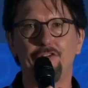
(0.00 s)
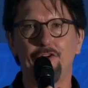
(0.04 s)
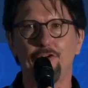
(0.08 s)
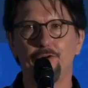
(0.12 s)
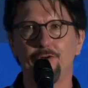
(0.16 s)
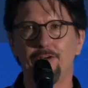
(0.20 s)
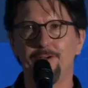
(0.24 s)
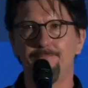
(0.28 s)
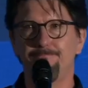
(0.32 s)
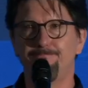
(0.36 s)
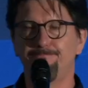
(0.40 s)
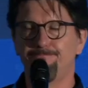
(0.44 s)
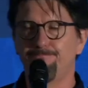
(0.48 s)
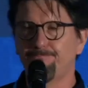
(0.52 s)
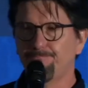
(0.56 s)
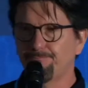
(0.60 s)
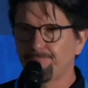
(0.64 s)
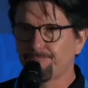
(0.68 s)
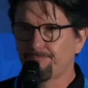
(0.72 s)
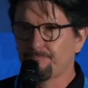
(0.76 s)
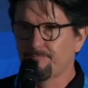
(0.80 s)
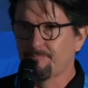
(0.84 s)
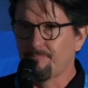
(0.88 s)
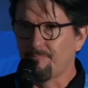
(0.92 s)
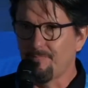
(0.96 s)
Europe.
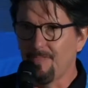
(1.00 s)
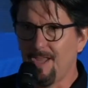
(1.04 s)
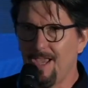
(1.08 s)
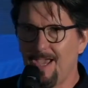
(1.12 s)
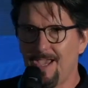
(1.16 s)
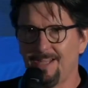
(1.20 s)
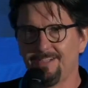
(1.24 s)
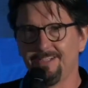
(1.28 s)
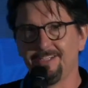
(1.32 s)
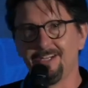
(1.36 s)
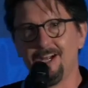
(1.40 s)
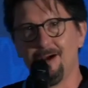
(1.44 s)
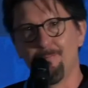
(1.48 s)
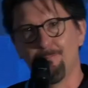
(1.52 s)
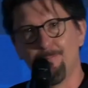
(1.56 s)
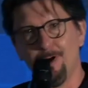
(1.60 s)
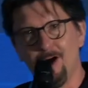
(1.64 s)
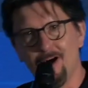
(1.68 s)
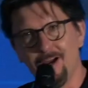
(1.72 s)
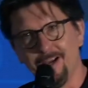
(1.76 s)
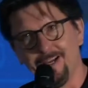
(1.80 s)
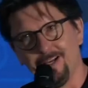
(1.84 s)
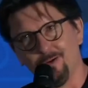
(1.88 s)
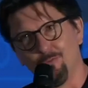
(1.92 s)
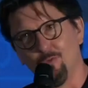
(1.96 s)
Ended up
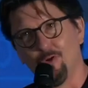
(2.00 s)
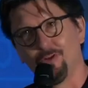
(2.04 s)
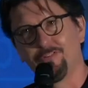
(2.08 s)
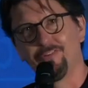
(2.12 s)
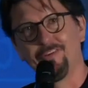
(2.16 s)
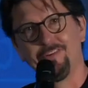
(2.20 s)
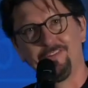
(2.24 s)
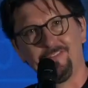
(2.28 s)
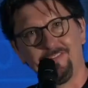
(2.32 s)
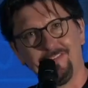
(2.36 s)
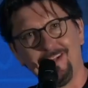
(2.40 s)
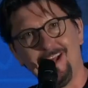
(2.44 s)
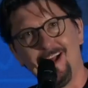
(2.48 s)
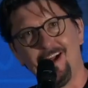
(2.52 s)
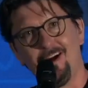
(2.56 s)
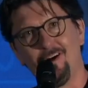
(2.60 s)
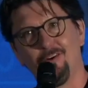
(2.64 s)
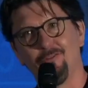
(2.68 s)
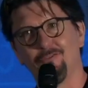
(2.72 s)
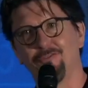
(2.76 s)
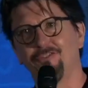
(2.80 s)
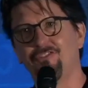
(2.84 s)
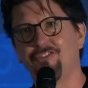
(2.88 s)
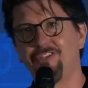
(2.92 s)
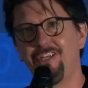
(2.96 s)
buying what is
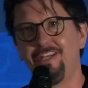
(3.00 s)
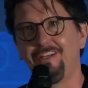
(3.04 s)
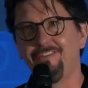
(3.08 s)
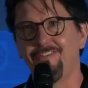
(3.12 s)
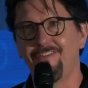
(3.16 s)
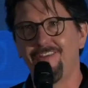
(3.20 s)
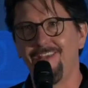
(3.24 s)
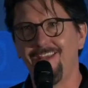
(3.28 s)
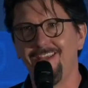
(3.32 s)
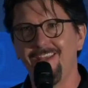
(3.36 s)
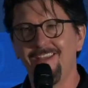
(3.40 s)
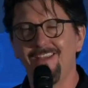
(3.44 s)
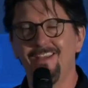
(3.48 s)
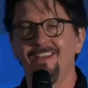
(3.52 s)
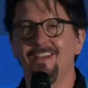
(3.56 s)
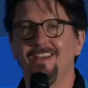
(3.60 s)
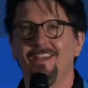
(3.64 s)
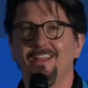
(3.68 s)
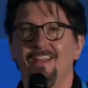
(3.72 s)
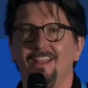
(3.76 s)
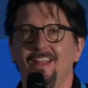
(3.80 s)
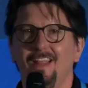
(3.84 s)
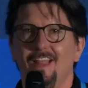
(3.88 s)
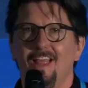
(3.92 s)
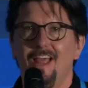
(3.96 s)
now GT,
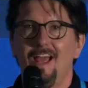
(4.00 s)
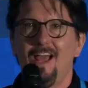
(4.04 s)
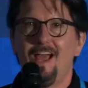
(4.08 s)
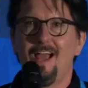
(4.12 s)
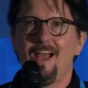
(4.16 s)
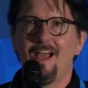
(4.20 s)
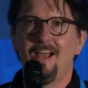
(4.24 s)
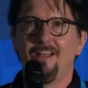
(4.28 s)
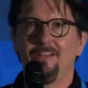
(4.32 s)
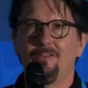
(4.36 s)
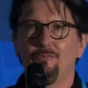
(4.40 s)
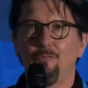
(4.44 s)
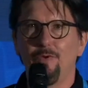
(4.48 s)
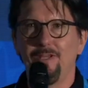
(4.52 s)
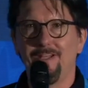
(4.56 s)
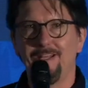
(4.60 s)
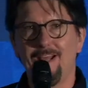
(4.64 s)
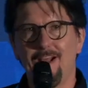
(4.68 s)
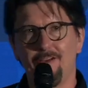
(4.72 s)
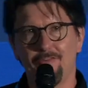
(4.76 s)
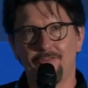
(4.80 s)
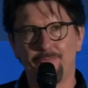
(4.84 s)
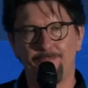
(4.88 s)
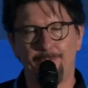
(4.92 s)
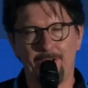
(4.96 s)
and we
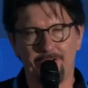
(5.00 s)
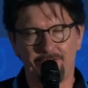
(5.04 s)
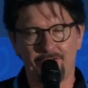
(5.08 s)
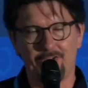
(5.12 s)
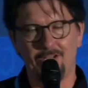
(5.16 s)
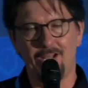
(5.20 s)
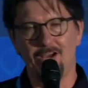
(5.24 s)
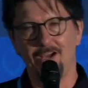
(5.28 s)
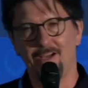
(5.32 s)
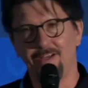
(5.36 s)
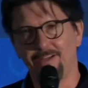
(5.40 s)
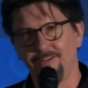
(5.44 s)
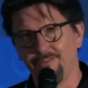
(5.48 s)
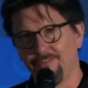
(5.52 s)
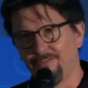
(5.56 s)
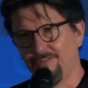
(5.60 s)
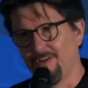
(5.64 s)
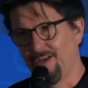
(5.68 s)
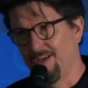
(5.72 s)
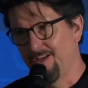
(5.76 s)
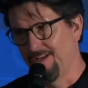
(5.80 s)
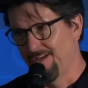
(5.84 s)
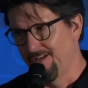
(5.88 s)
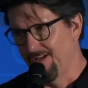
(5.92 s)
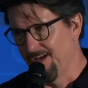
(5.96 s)
now specialize
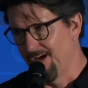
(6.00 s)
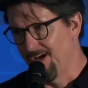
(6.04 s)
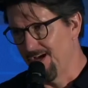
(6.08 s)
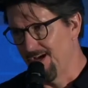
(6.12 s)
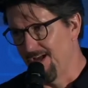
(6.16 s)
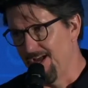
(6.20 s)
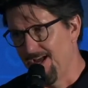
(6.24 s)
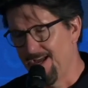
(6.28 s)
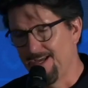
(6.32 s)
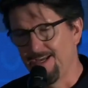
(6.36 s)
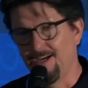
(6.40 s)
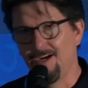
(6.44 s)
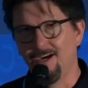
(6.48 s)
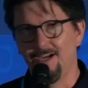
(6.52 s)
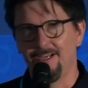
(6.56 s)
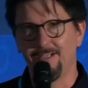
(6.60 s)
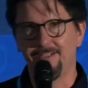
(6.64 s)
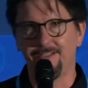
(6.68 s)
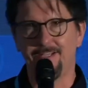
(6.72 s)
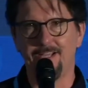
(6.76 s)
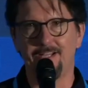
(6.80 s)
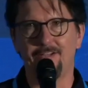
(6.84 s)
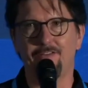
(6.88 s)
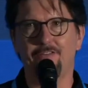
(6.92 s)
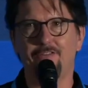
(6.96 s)
in AI
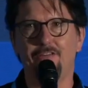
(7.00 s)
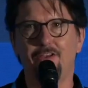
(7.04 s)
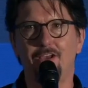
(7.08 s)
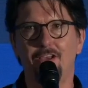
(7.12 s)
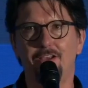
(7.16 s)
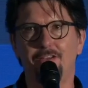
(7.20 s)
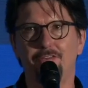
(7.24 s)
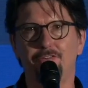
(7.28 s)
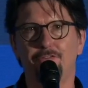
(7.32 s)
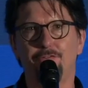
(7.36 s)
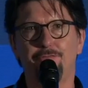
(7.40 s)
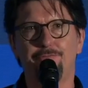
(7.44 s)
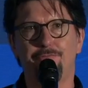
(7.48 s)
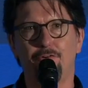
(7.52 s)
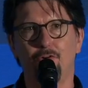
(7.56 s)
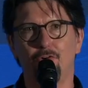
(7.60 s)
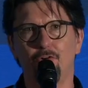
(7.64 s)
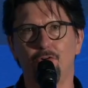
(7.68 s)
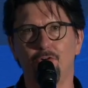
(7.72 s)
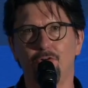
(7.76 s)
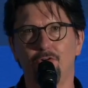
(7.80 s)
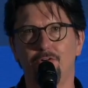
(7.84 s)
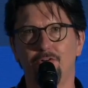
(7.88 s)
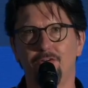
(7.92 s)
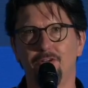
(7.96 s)
and data science
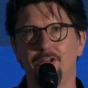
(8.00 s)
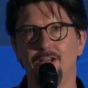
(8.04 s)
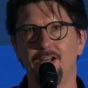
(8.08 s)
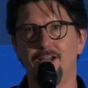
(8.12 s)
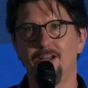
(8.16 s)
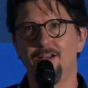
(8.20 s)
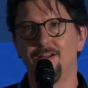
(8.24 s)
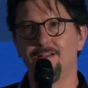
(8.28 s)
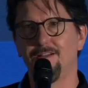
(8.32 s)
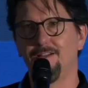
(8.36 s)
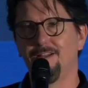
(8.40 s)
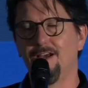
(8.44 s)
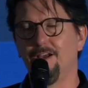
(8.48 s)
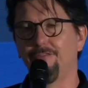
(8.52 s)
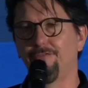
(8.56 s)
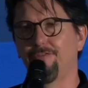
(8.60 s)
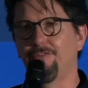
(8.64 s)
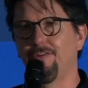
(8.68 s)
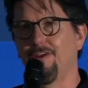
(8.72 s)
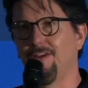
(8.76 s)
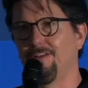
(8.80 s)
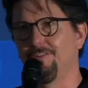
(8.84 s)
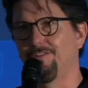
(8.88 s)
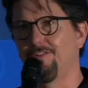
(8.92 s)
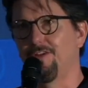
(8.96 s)
for life
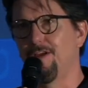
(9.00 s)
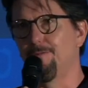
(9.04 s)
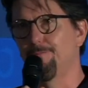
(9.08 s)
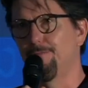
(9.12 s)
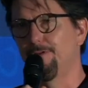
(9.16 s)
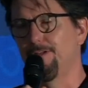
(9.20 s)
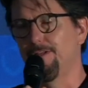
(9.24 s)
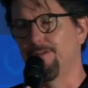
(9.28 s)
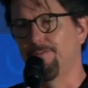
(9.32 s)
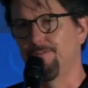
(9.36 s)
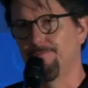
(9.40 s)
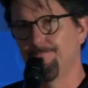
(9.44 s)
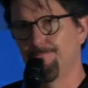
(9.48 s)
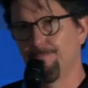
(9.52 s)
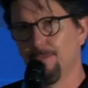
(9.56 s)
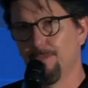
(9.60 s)
science companies.